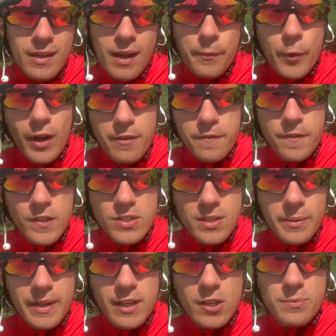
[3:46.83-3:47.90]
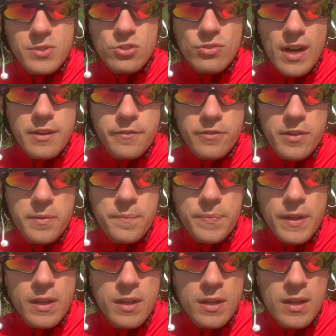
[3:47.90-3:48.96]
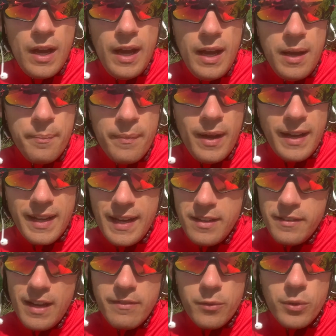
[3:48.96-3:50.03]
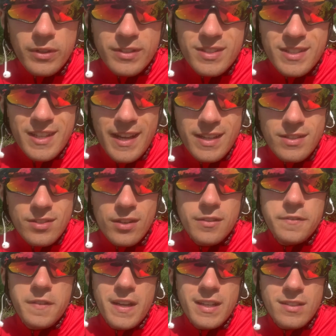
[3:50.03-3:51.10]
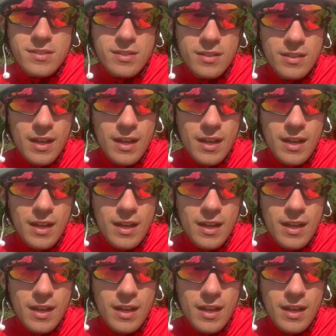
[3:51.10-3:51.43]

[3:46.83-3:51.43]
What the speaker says: I'm quite fussy when it comes to dried fruit. I kind of either wanted dates or figs,